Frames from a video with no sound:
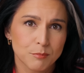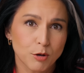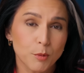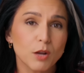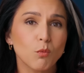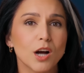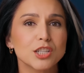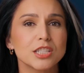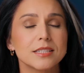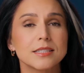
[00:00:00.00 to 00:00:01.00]
Permanent
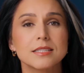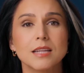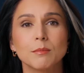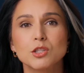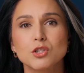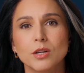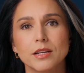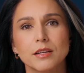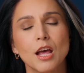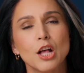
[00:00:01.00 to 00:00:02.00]
Washington has
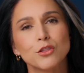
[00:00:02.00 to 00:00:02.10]
demonstrated